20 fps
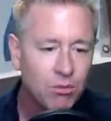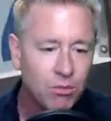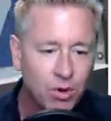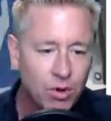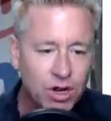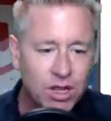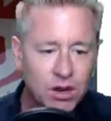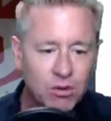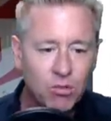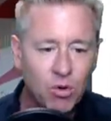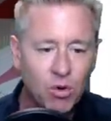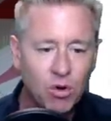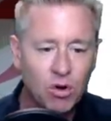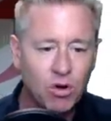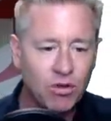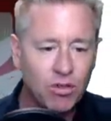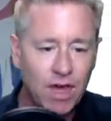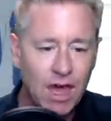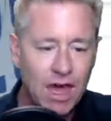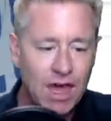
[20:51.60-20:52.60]
brick and
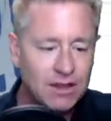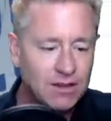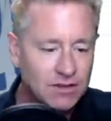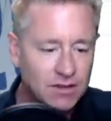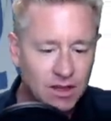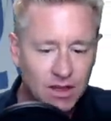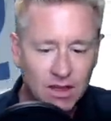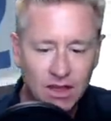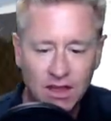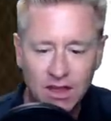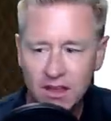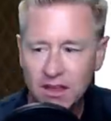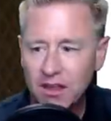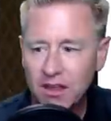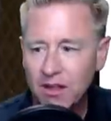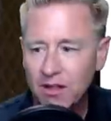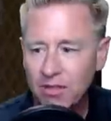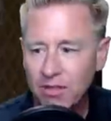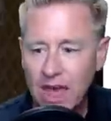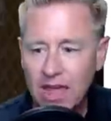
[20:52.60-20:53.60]
mortar. That uh,
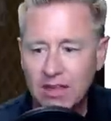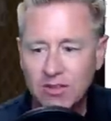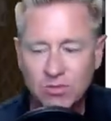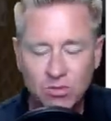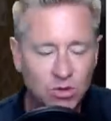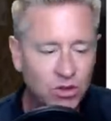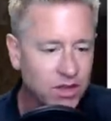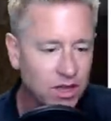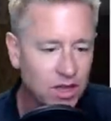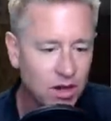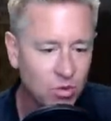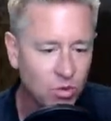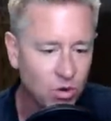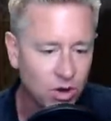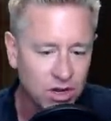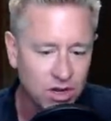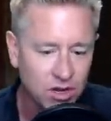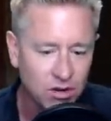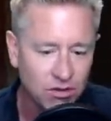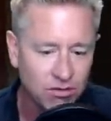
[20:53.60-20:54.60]
that's really going to
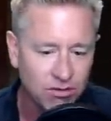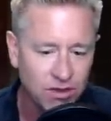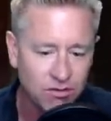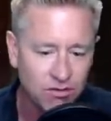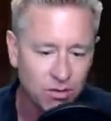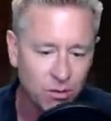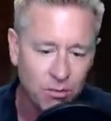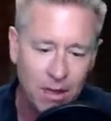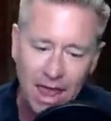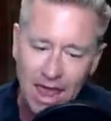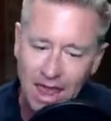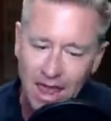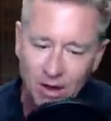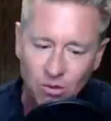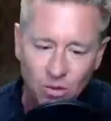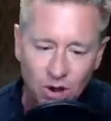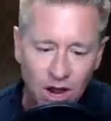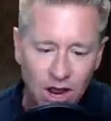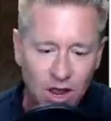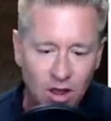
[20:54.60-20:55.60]
work in your favor.
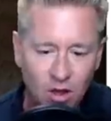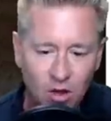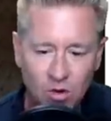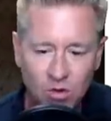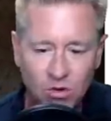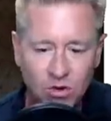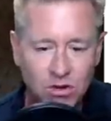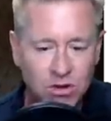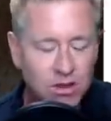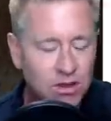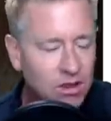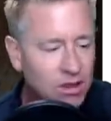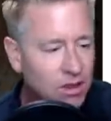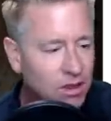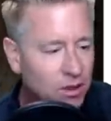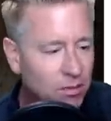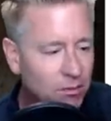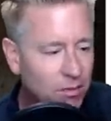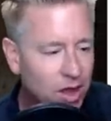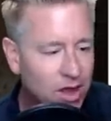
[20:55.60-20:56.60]
Man, when I owned
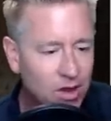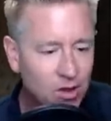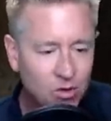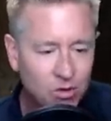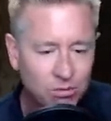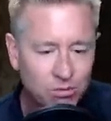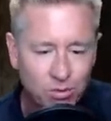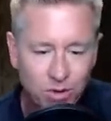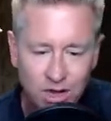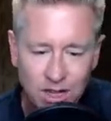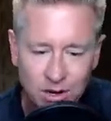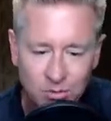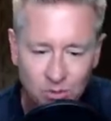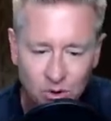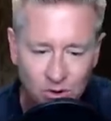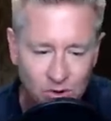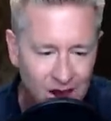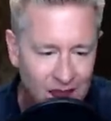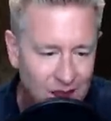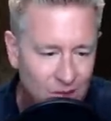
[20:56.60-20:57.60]
my own brick and
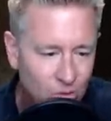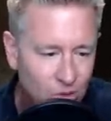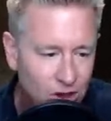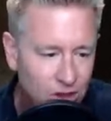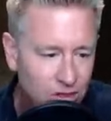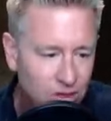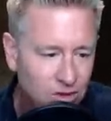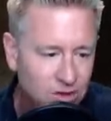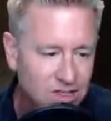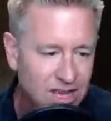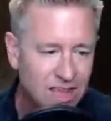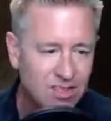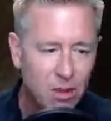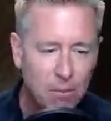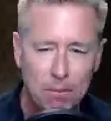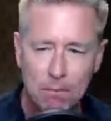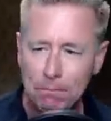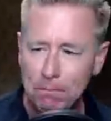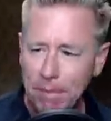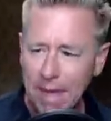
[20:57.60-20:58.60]
mortar, I had one of those. I had
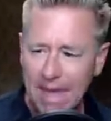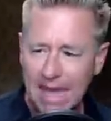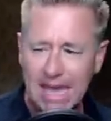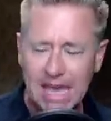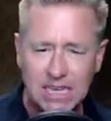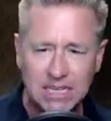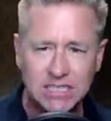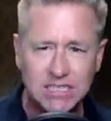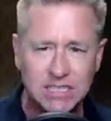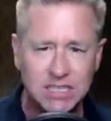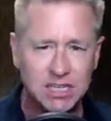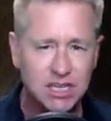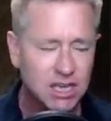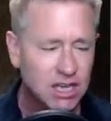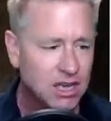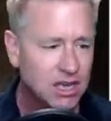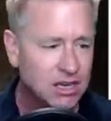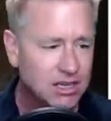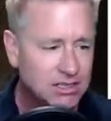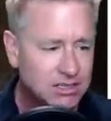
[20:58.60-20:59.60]
the biggest
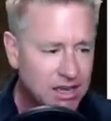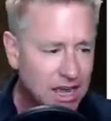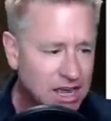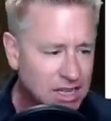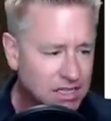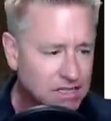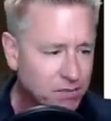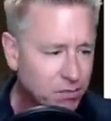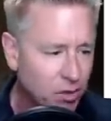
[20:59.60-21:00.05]
day